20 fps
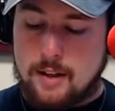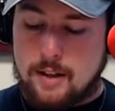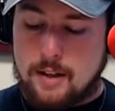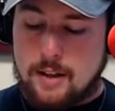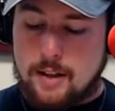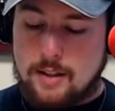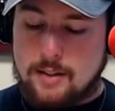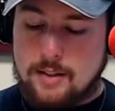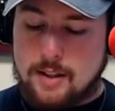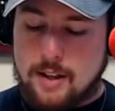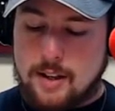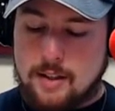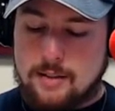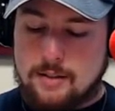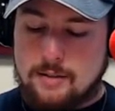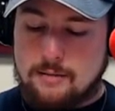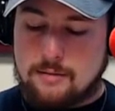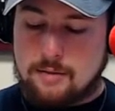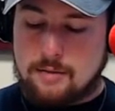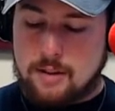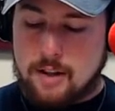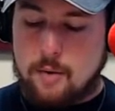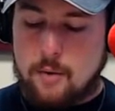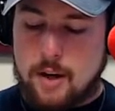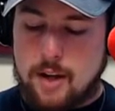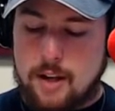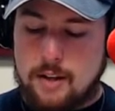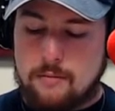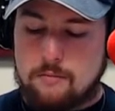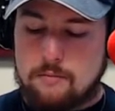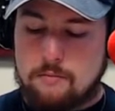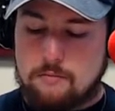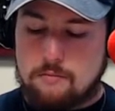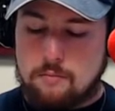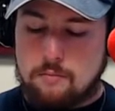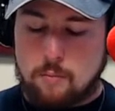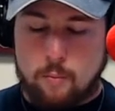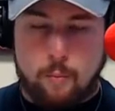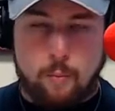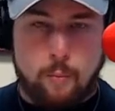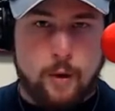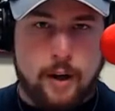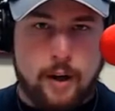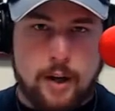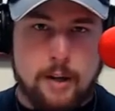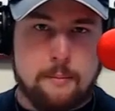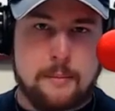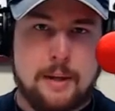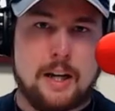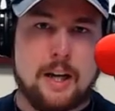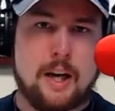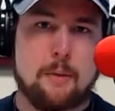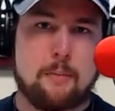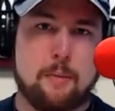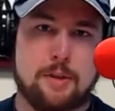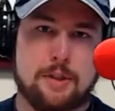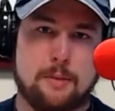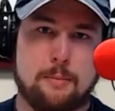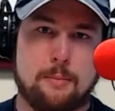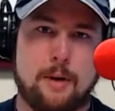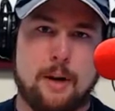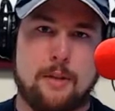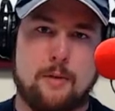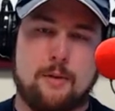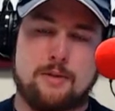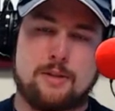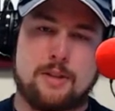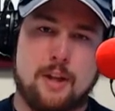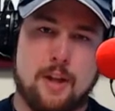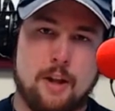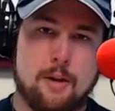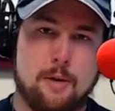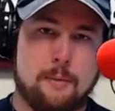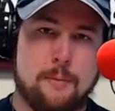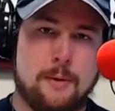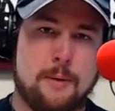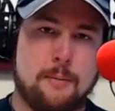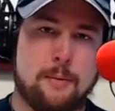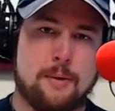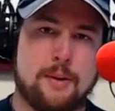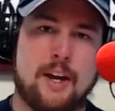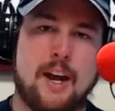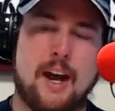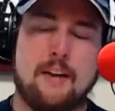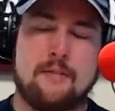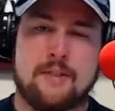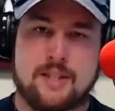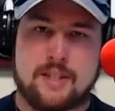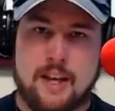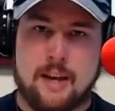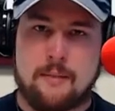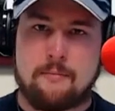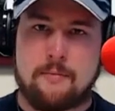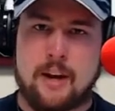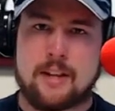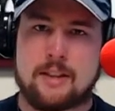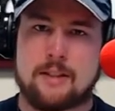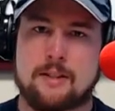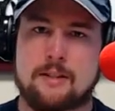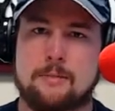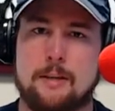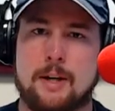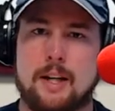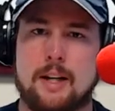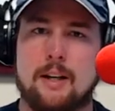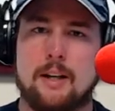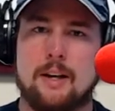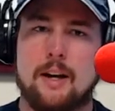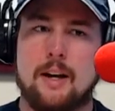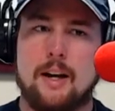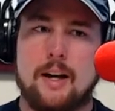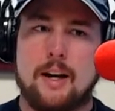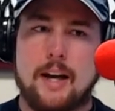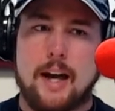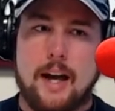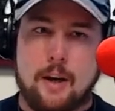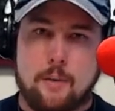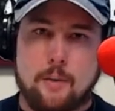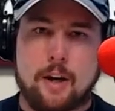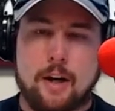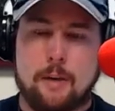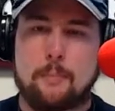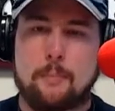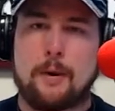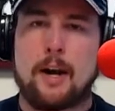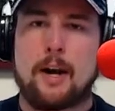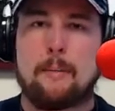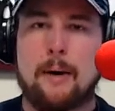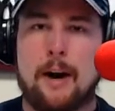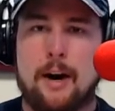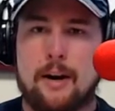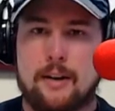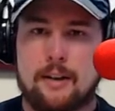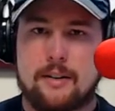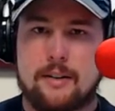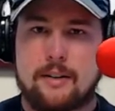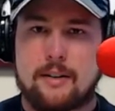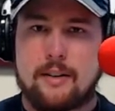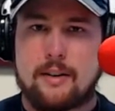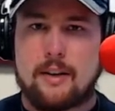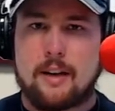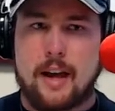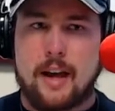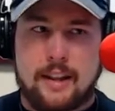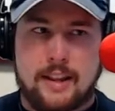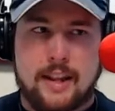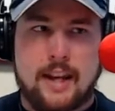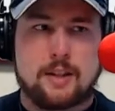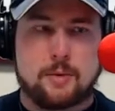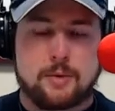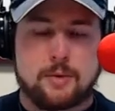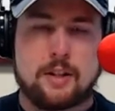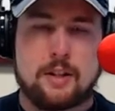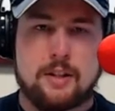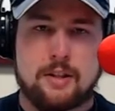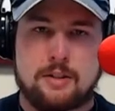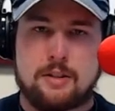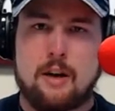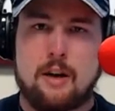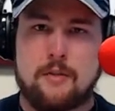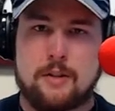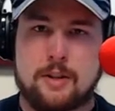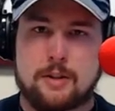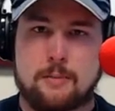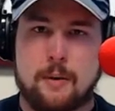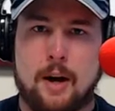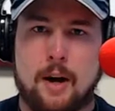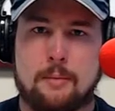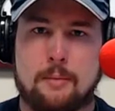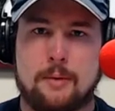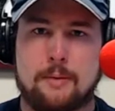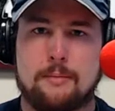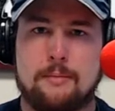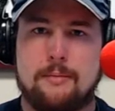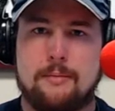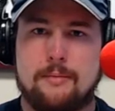he says, You know what? We're going to meet up with the brothers, the other people that have the same faith as me, and we're going to pray about it. And that's what's going to solve this problem.